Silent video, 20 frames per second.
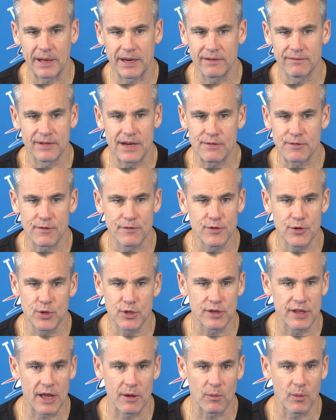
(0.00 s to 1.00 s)
I'd have never viewed
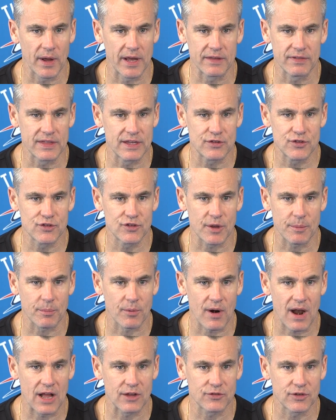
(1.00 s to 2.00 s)
it that way. This is a
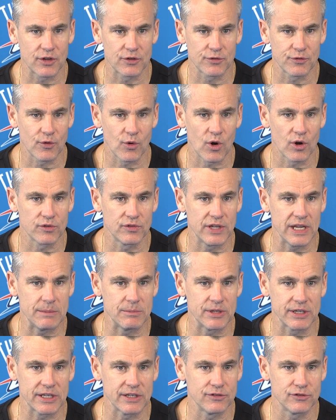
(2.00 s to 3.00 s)
process for our
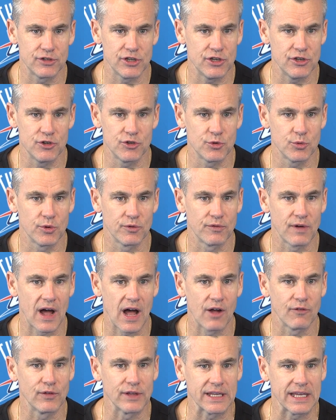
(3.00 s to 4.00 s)
team to continue to
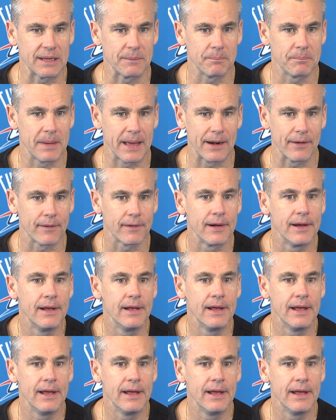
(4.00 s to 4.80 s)
evolve and get better.